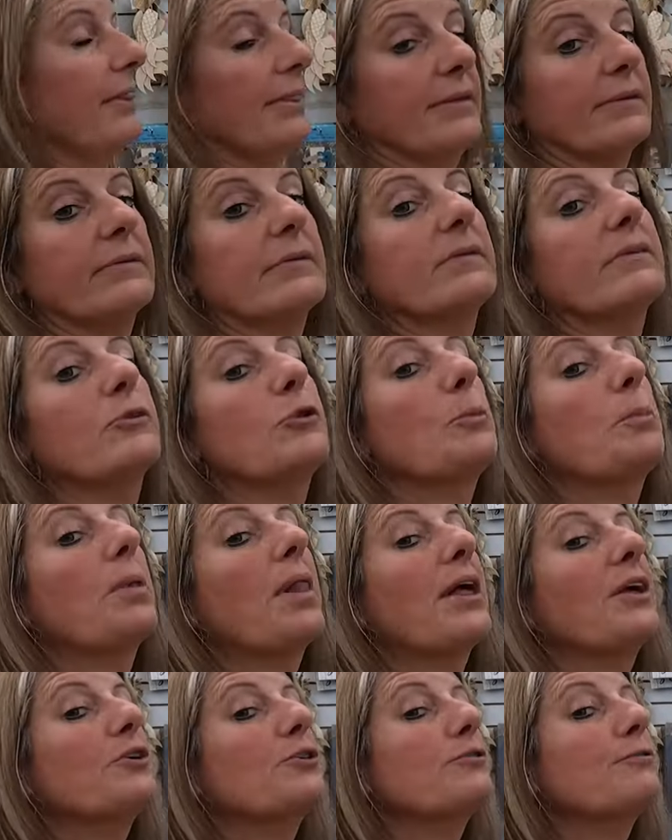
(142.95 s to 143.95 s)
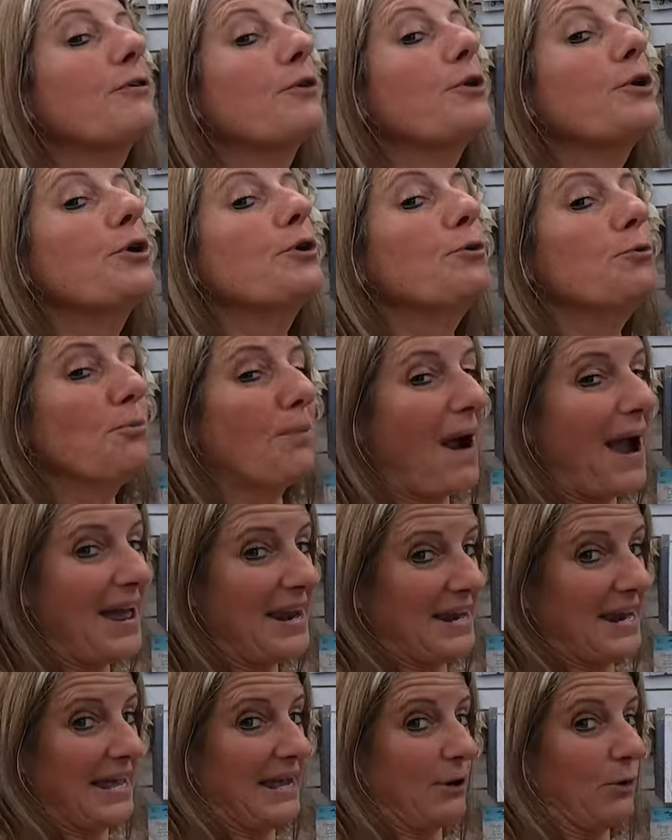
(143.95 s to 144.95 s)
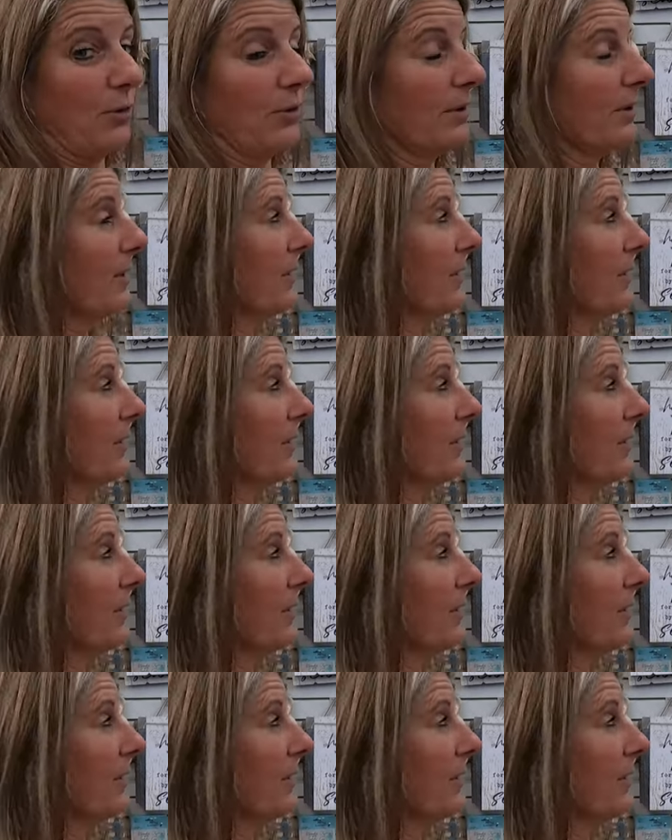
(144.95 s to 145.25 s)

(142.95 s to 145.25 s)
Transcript: this is the place for you right now,